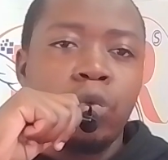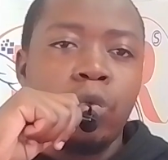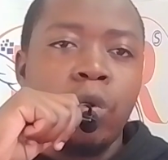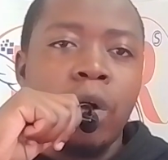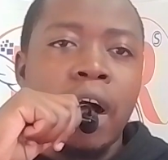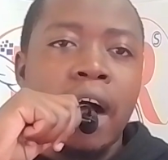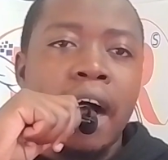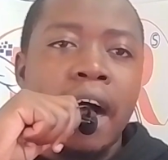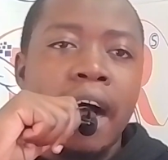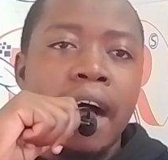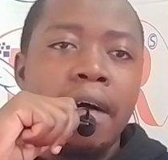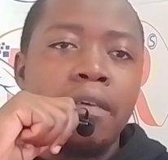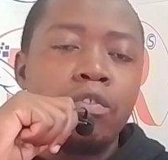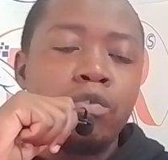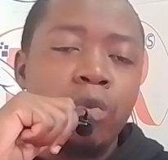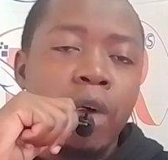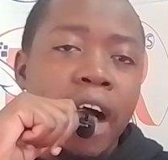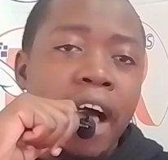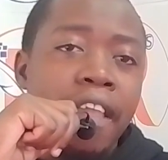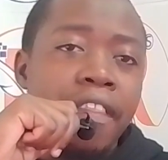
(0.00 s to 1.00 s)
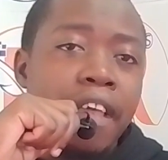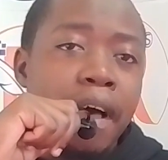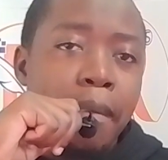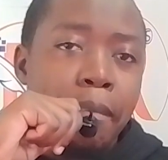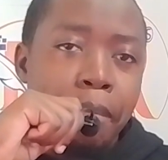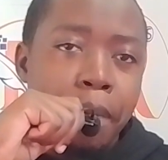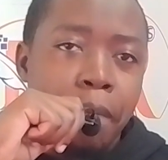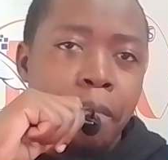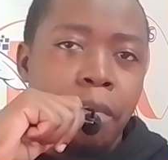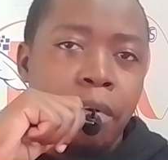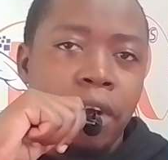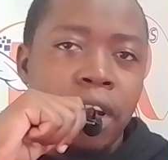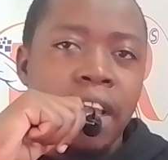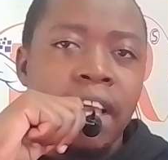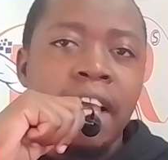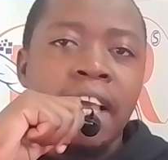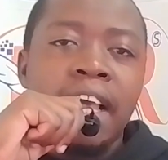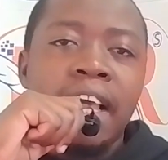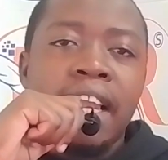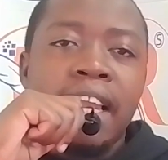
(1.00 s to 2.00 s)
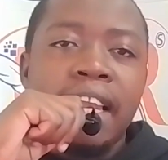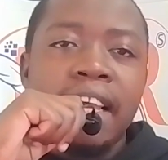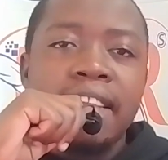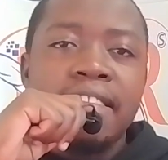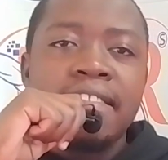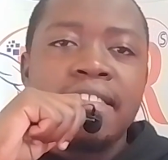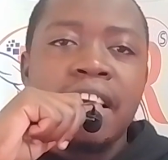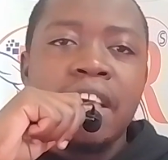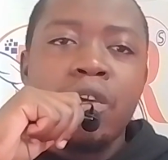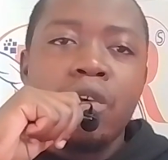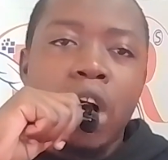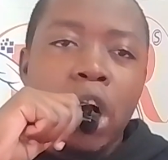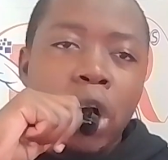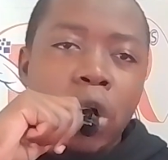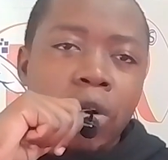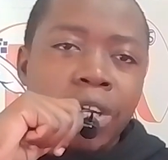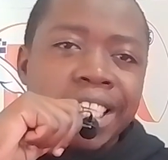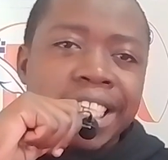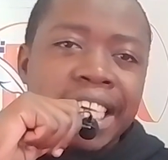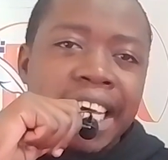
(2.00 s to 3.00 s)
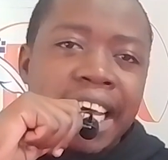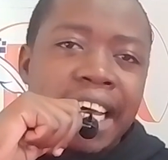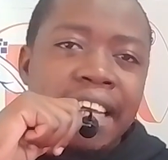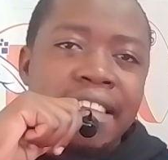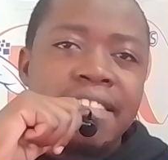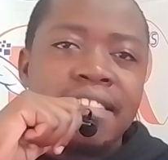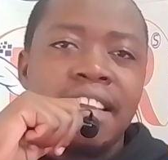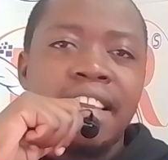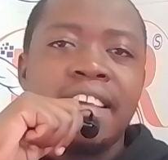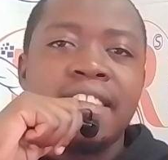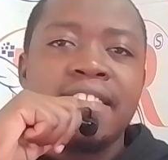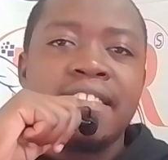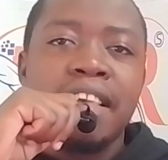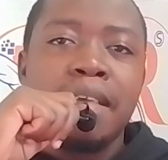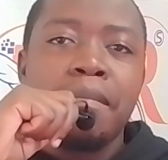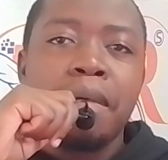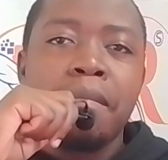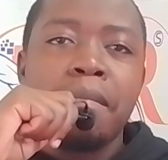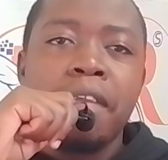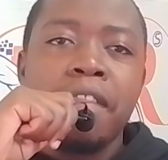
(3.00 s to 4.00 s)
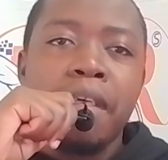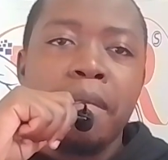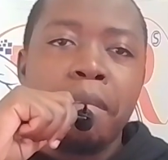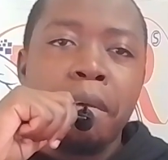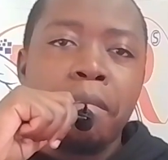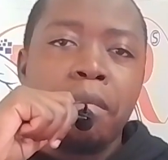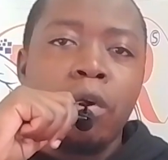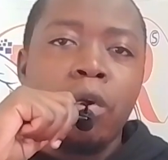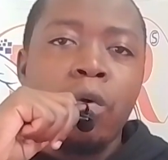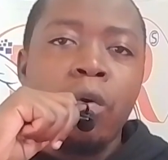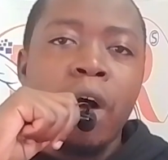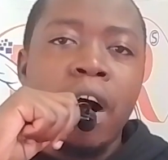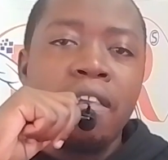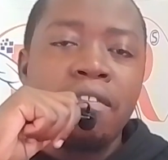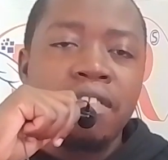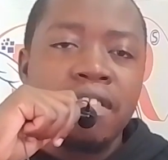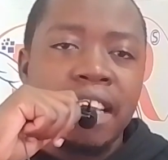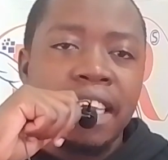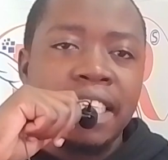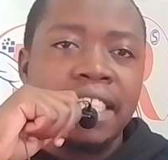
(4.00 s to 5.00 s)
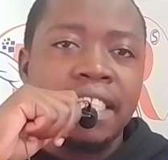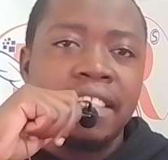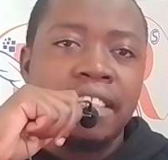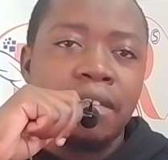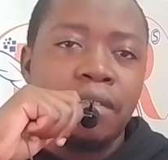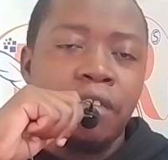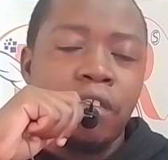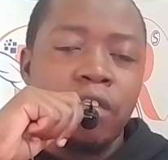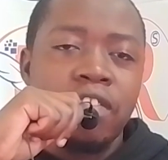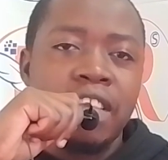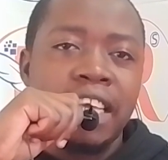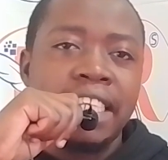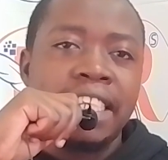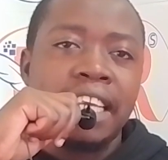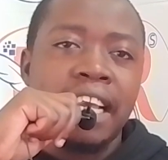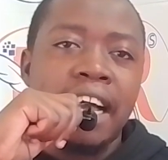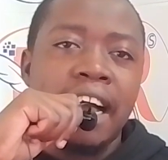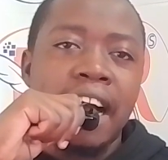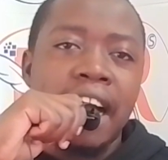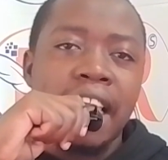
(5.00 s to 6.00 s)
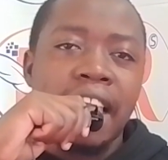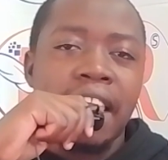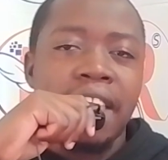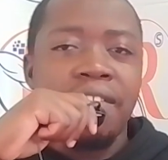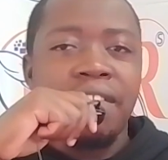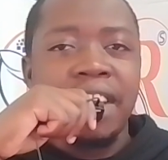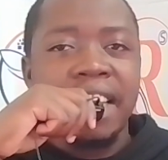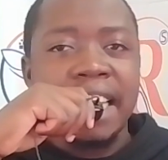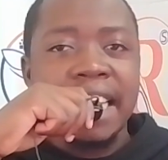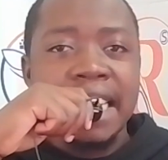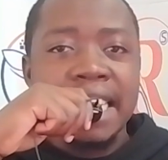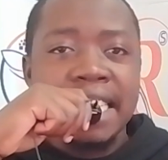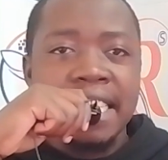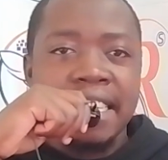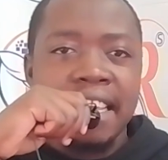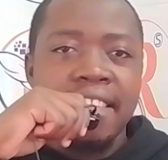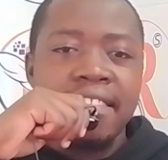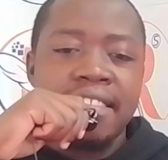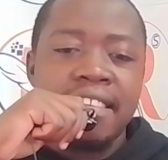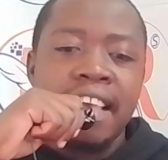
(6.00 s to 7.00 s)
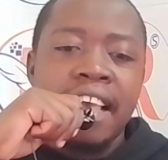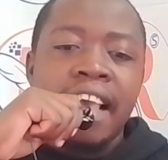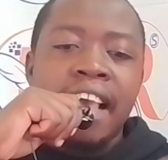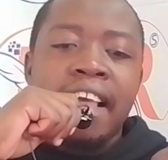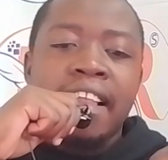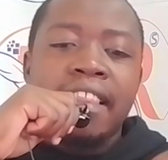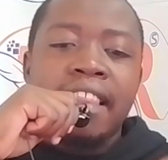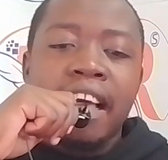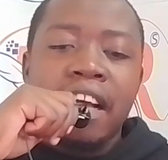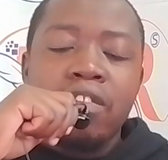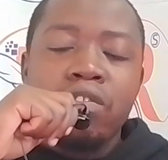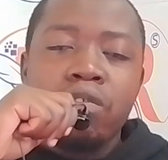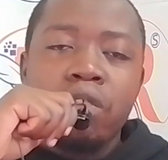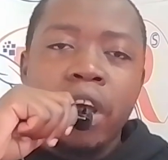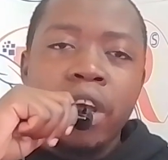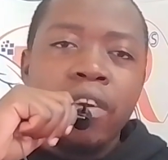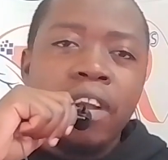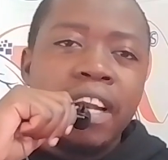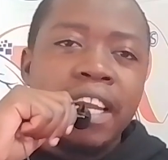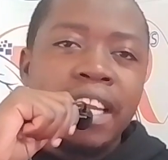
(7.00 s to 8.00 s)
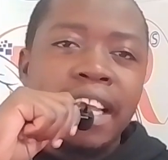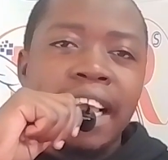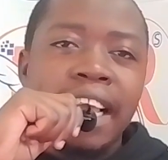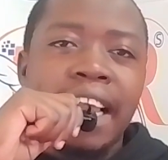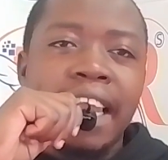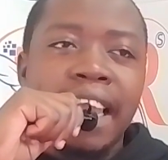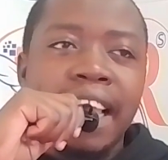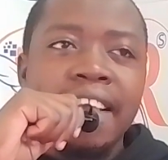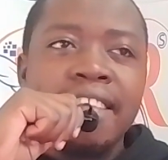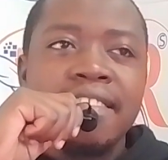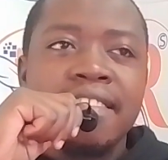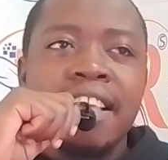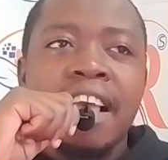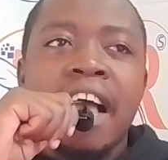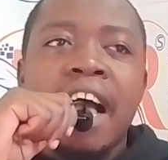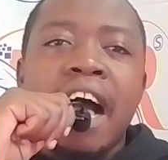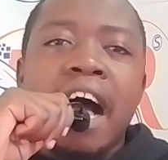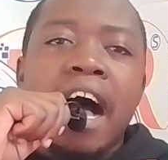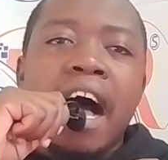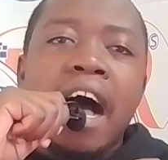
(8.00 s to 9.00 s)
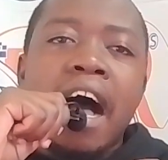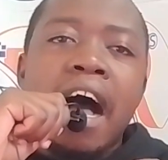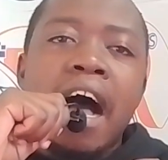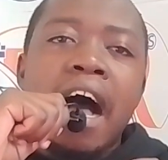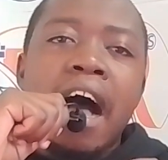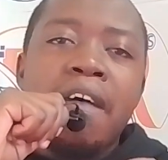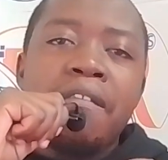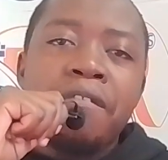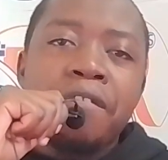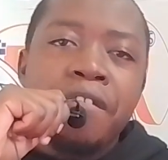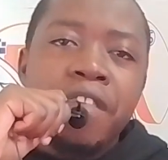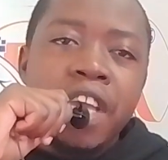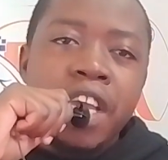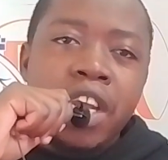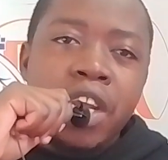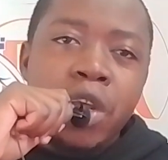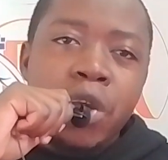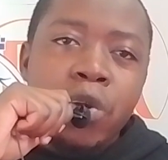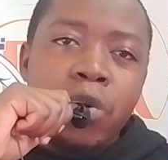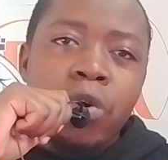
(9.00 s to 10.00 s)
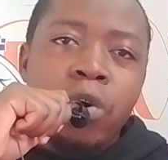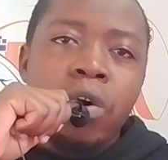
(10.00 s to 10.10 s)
to other people. Let's say your contacts, let's say maybe the people who have searched for such a given interest. That's why you'll realize algorithm